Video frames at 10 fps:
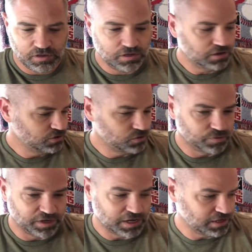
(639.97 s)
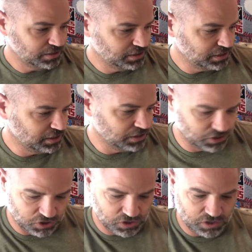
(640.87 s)
Uh, what do we got
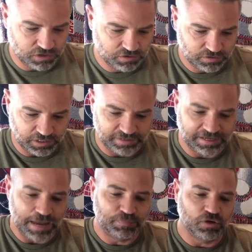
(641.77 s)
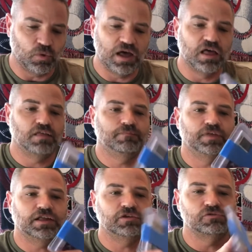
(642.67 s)
here? They taped it well.
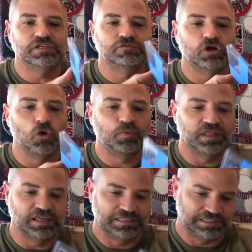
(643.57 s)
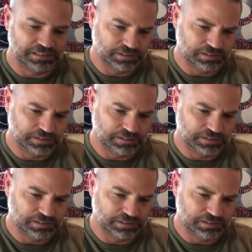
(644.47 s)
How do you even open this?